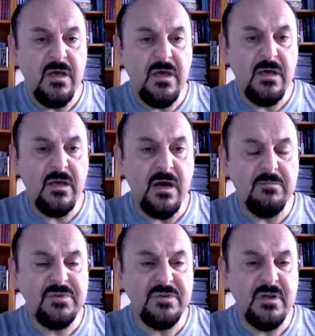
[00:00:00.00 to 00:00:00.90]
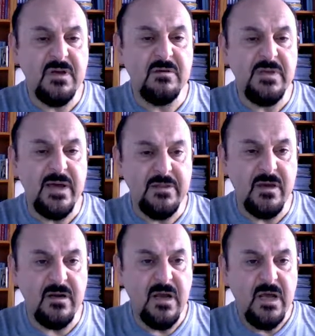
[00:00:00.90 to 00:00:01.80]
comes
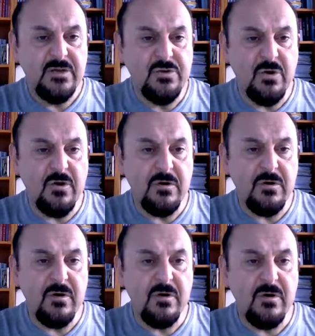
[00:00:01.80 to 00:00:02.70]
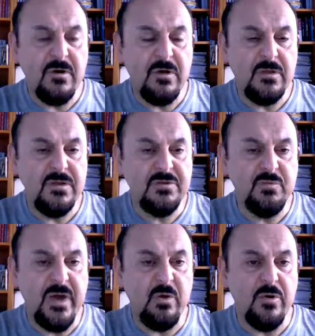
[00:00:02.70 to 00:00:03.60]
later, so this
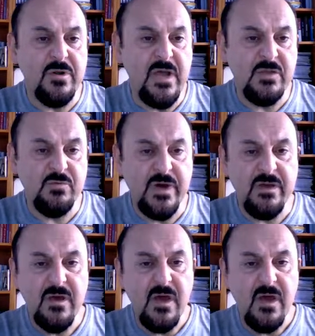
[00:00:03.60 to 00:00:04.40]
way or that way,